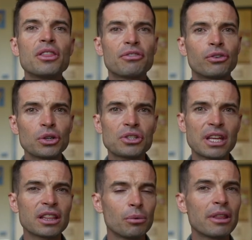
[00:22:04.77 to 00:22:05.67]
the first
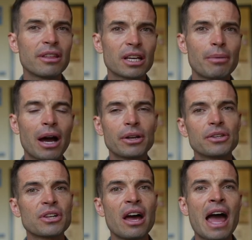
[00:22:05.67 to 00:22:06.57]
thing that we think about
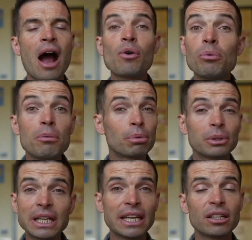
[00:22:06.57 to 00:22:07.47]
is, how can we
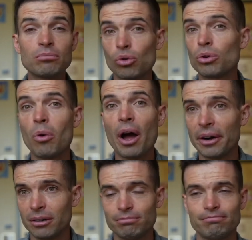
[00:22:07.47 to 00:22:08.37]
bring in more water?